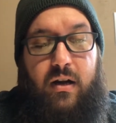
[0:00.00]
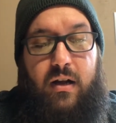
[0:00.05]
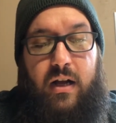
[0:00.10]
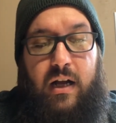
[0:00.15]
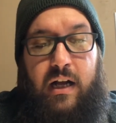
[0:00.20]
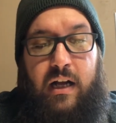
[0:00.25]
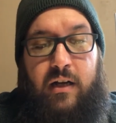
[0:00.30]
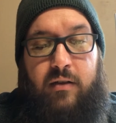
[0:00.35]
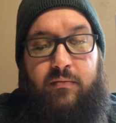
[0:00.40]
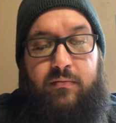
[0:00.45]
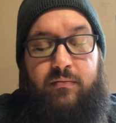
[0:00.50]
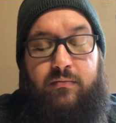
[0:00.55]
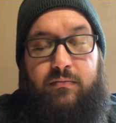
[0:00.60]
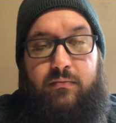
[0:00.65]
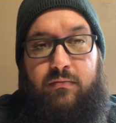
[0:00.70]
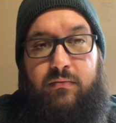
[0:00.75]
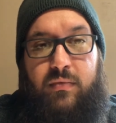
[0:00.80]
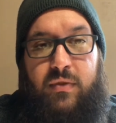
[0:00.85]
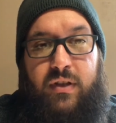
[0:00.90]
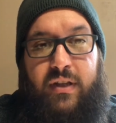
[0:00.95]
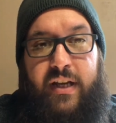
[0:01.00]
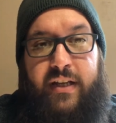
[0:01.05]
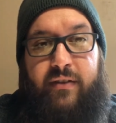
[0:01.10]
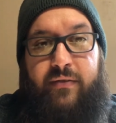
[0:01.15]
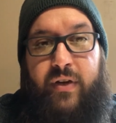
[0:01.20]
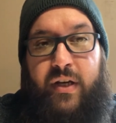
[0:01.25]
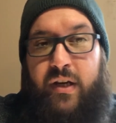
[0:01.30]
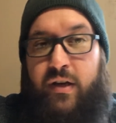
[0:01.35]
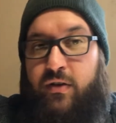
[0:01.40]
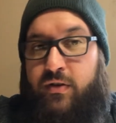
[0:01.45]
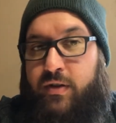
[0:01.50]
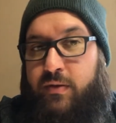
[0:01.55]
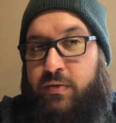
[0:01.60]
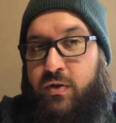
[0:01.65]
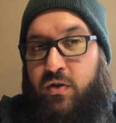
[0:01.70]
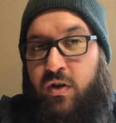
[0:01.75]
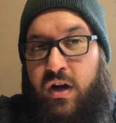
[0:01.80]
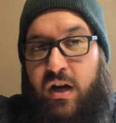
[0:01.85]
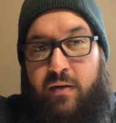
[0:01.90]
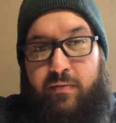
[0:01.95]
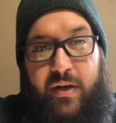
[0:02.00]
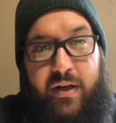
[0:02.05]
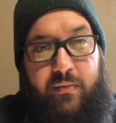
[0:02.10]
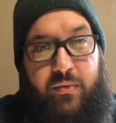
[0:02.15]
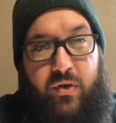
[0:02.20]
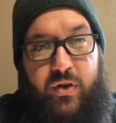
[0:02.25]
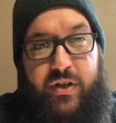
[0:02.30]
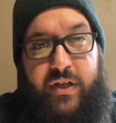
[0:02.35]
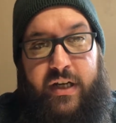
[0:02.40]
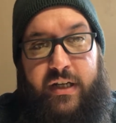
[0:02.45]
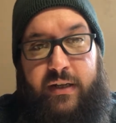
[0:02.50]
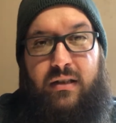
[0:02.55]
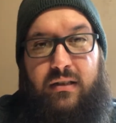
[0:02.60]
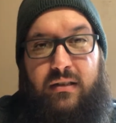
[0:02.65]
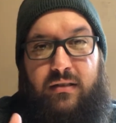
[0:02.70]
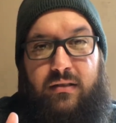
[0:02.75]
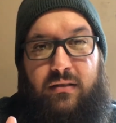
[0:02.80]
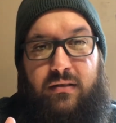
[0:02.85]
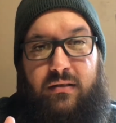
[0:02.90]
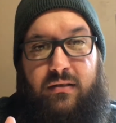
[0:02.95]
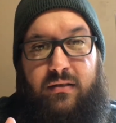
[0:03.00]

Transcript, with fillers: Um, like the video, subscribe, I'd appreciate it.